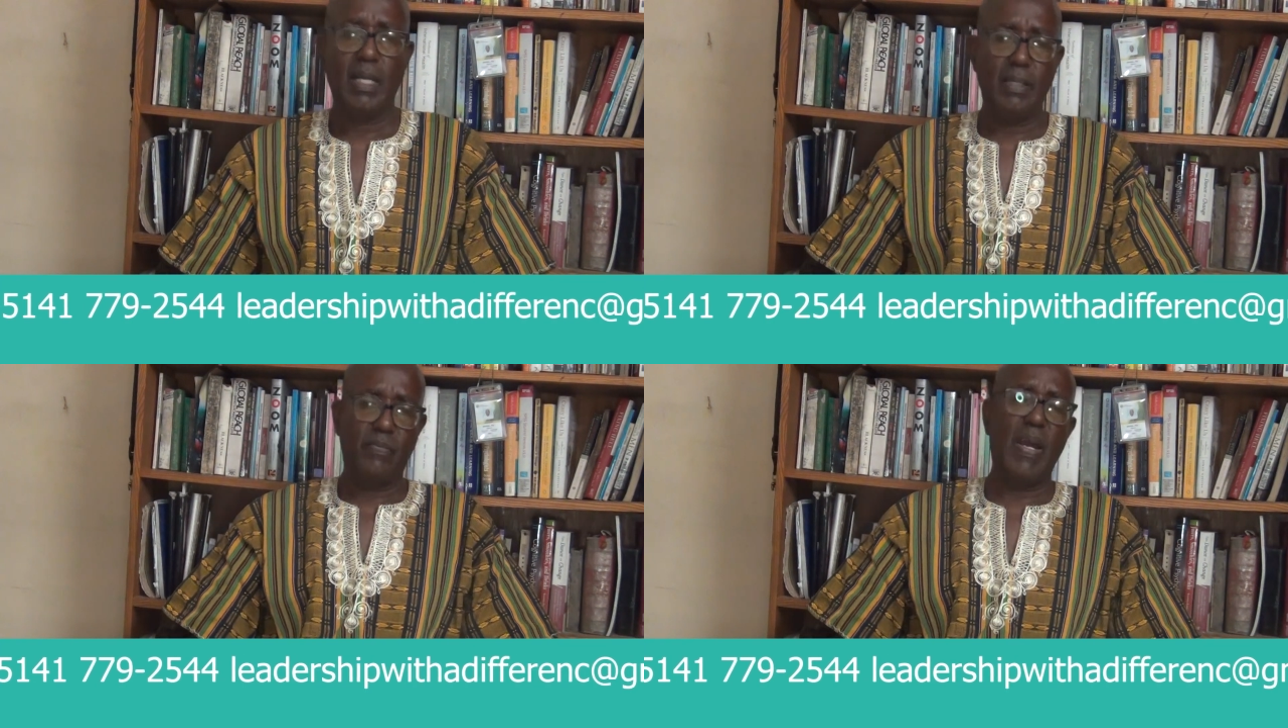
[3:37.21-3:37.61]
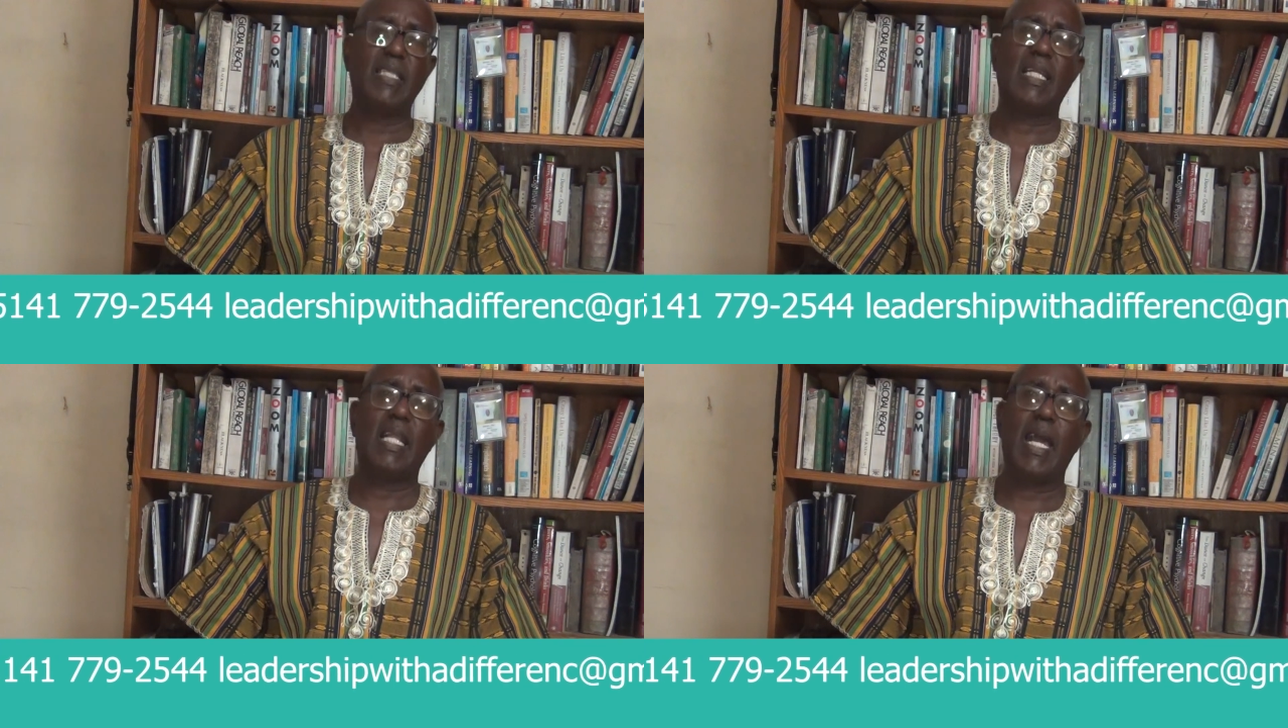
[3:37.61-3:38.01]
and
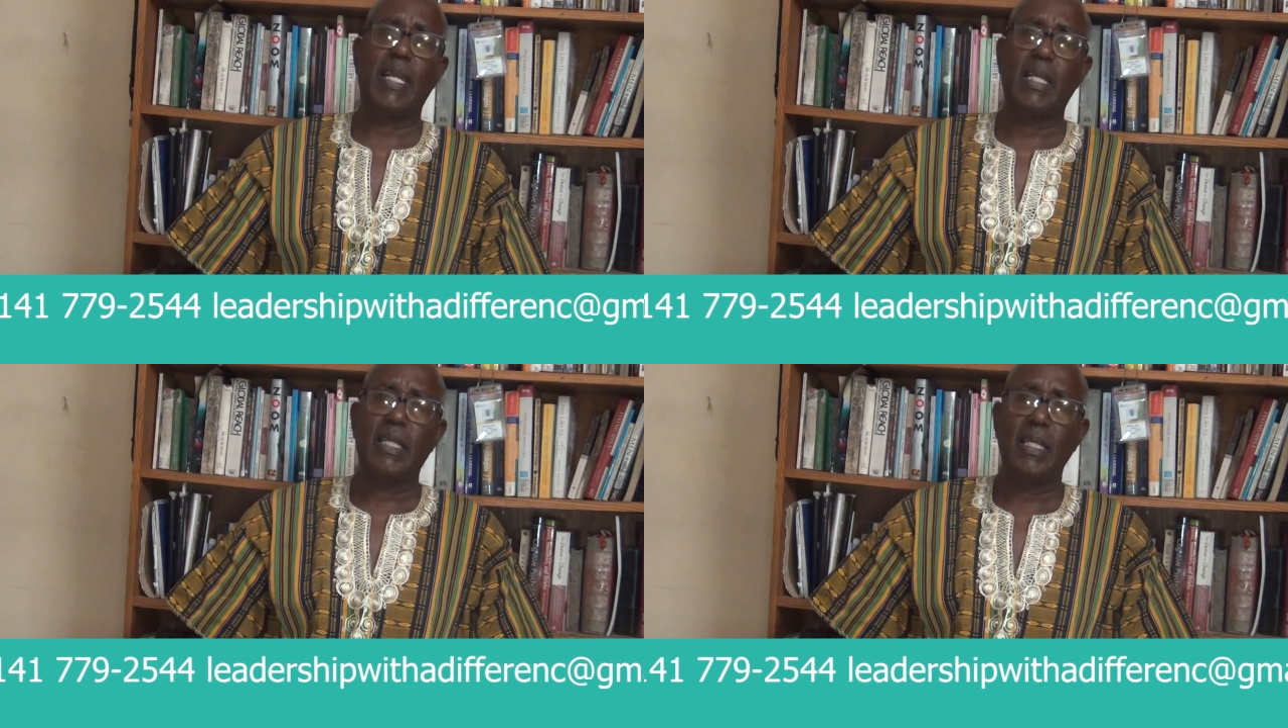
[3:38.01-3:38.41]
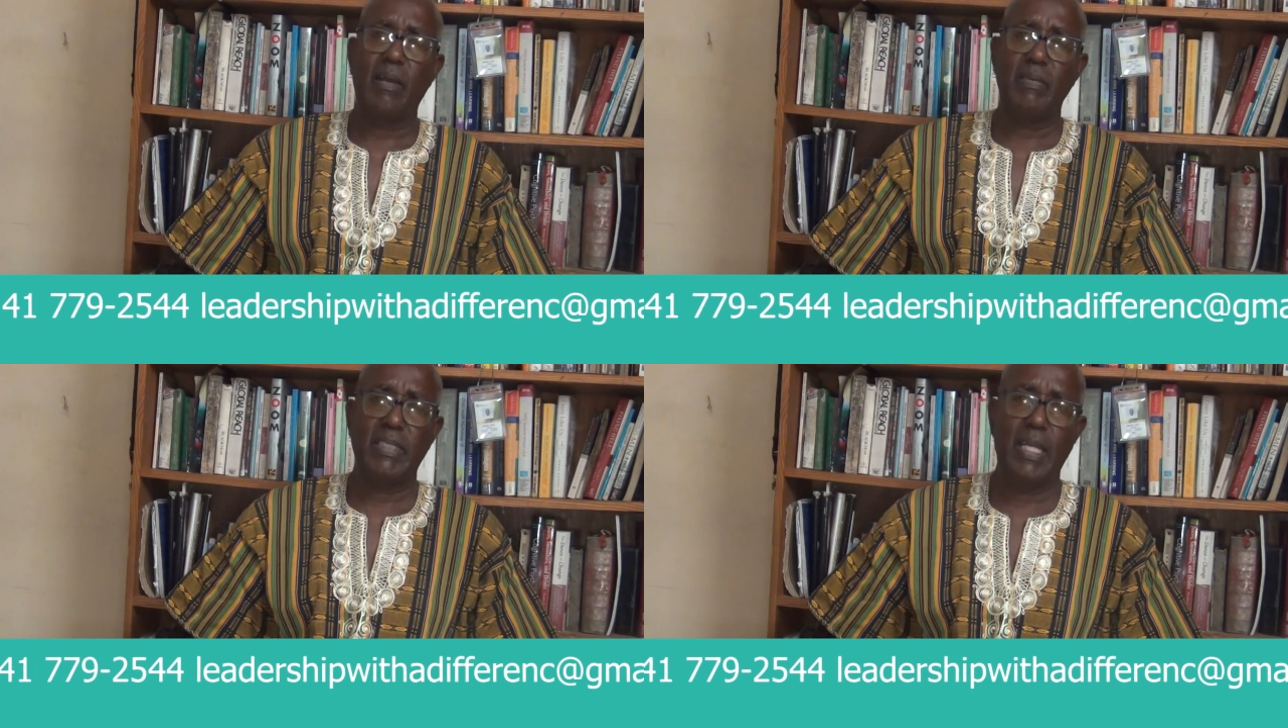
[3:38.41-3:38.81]
fans alike
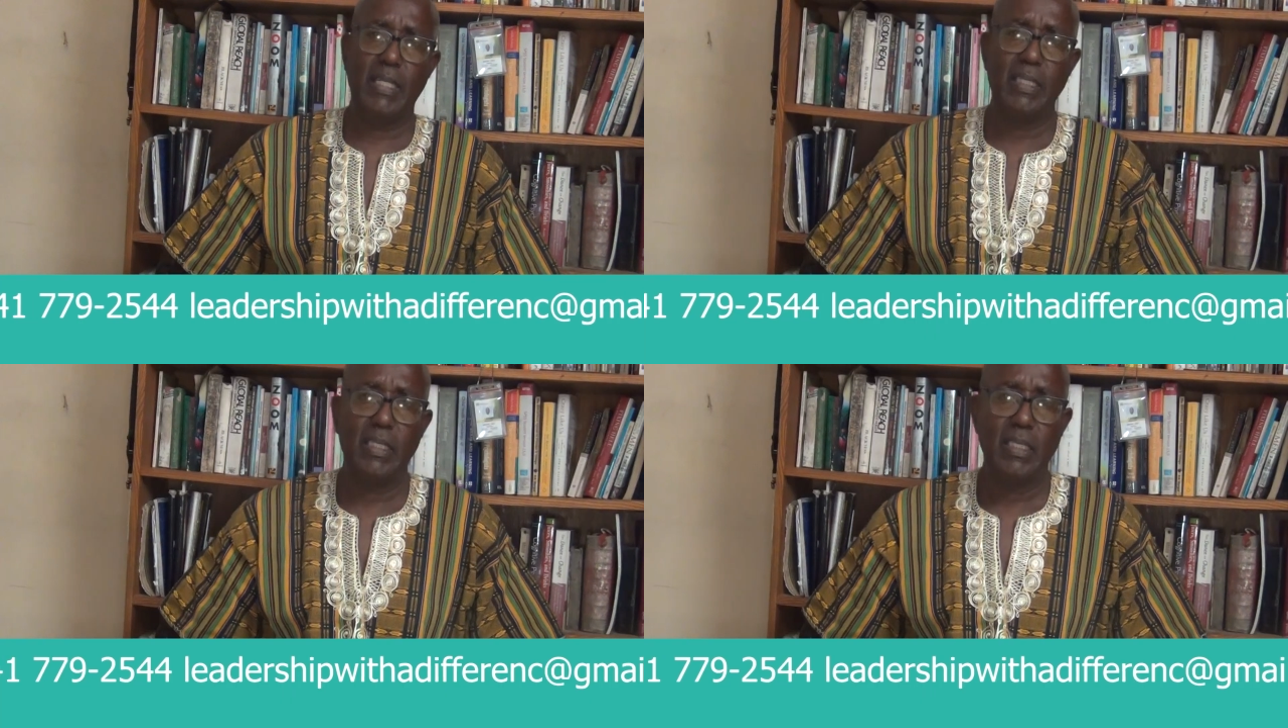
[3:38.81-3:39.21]
have said